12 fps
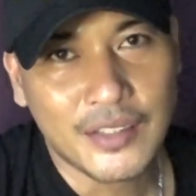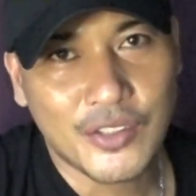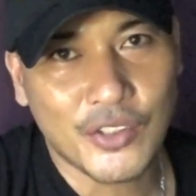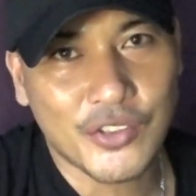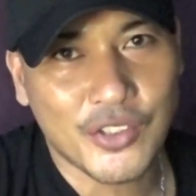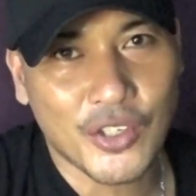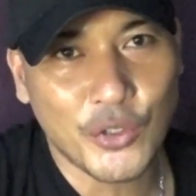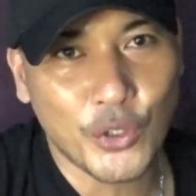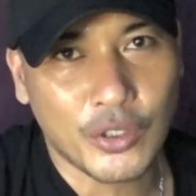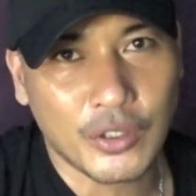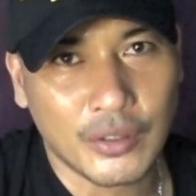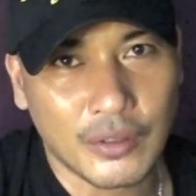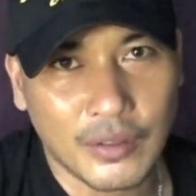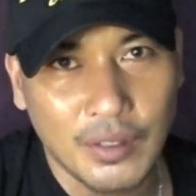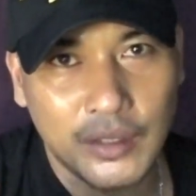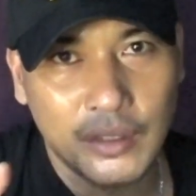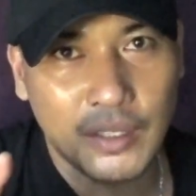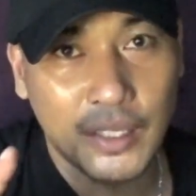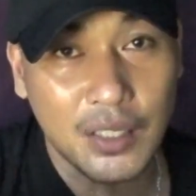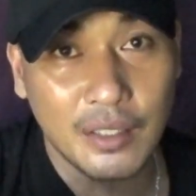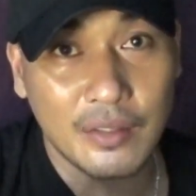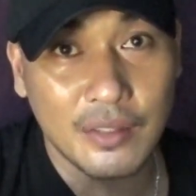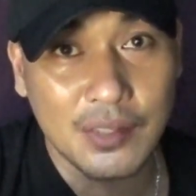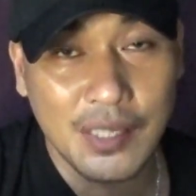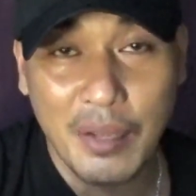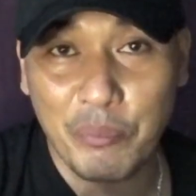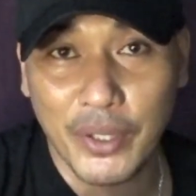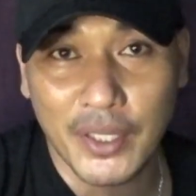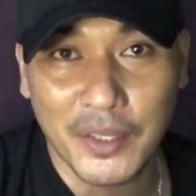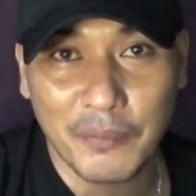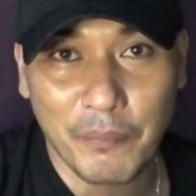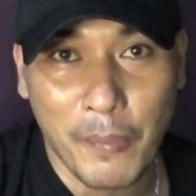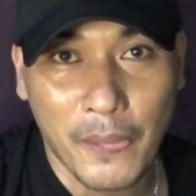just so you can hear the sound pickup